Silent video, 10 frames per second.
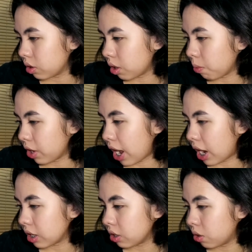Someone
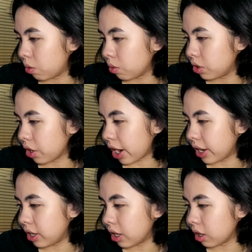asked, who's your
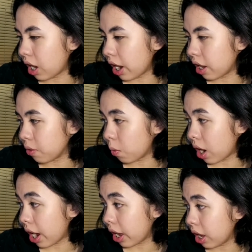ideal guy and
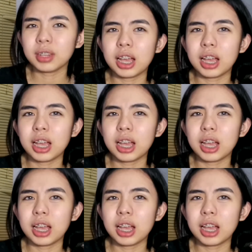why?